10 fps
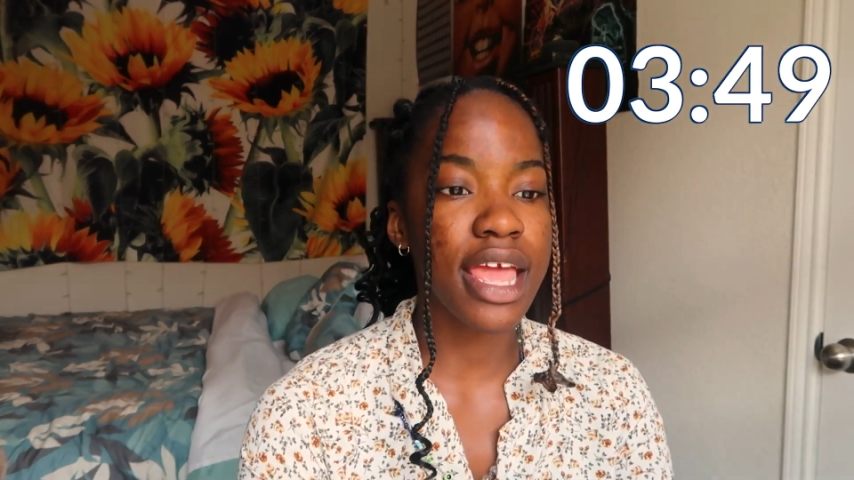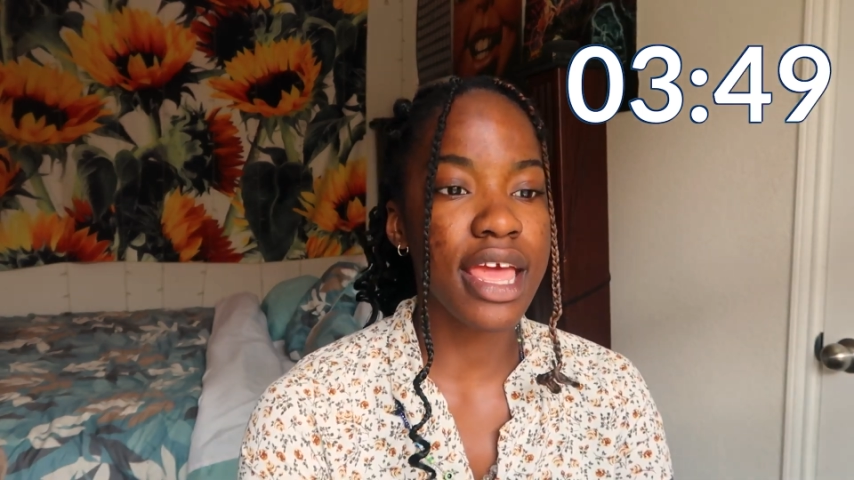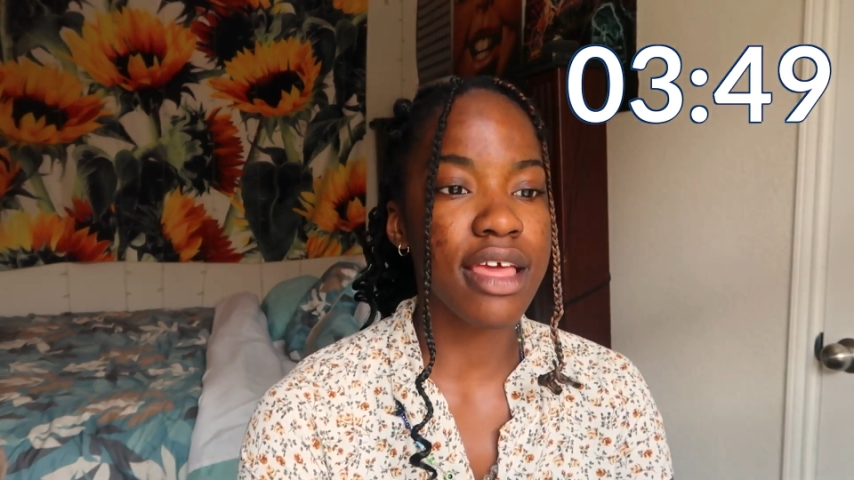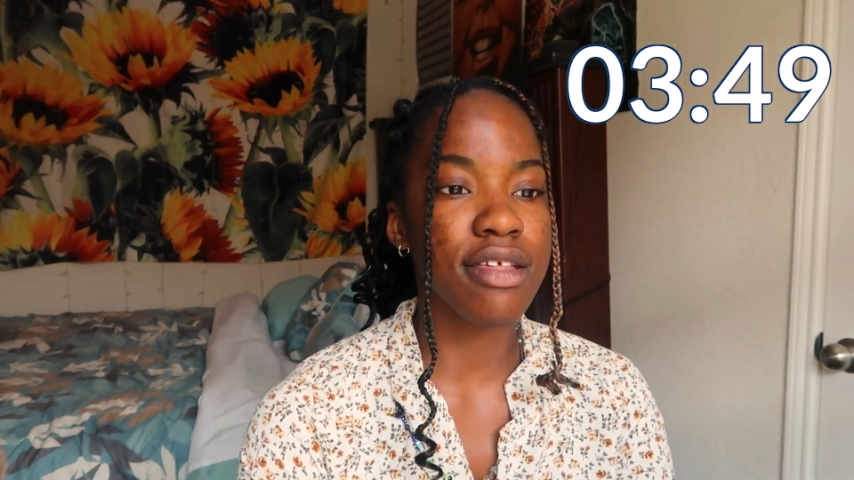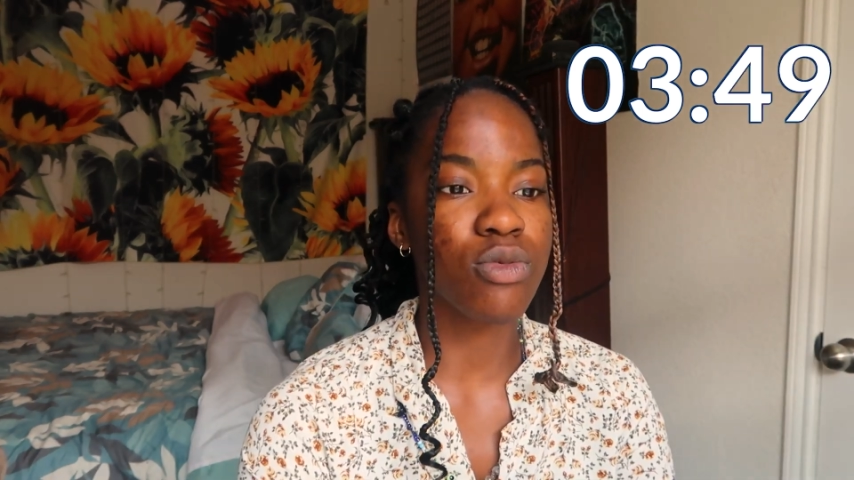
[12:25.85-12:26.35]

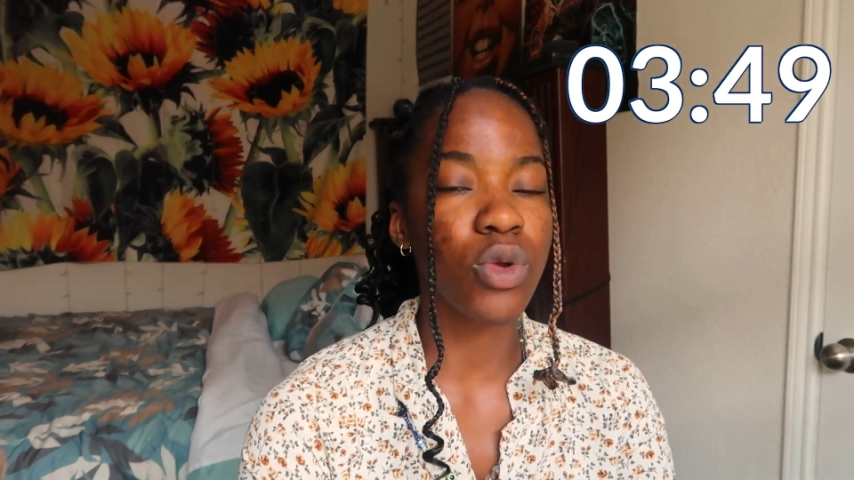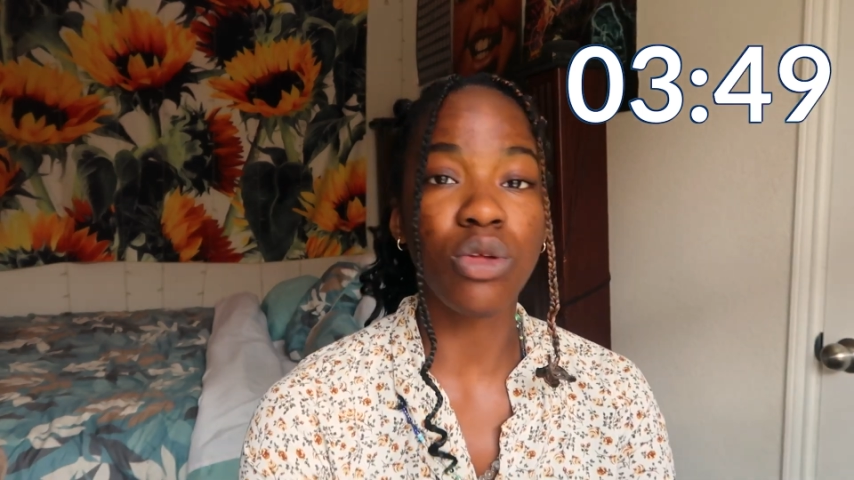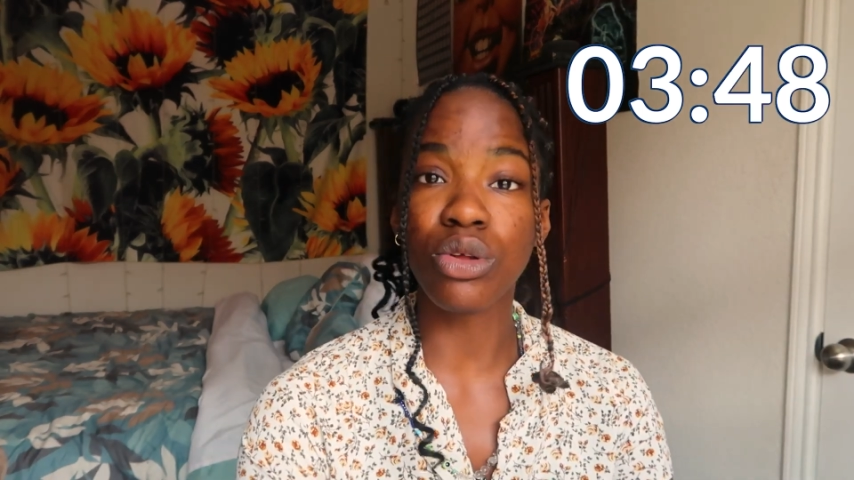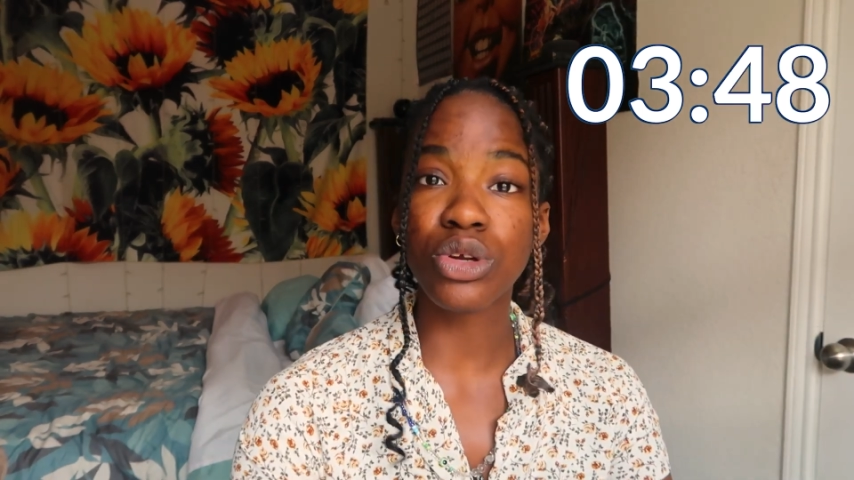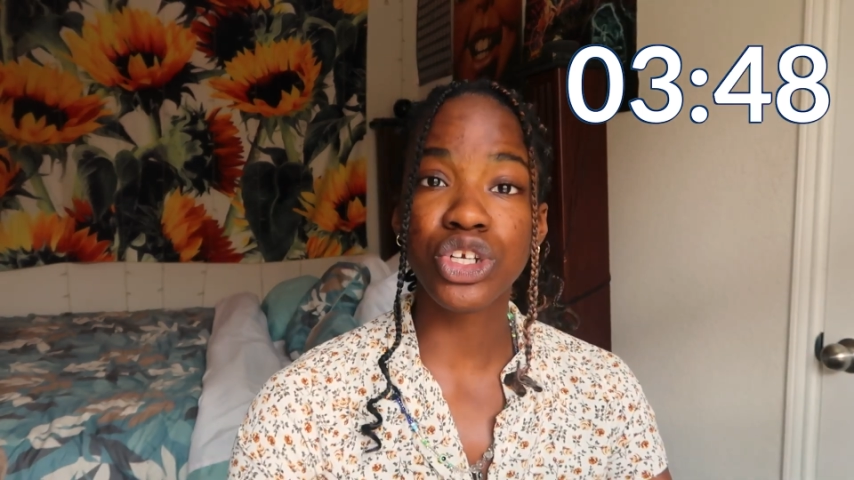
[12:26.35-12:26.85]
is when
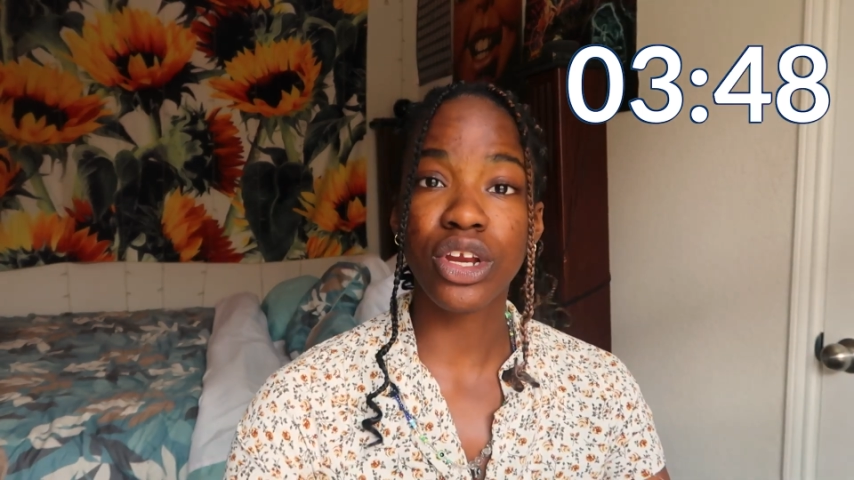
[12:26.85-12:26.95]
you lose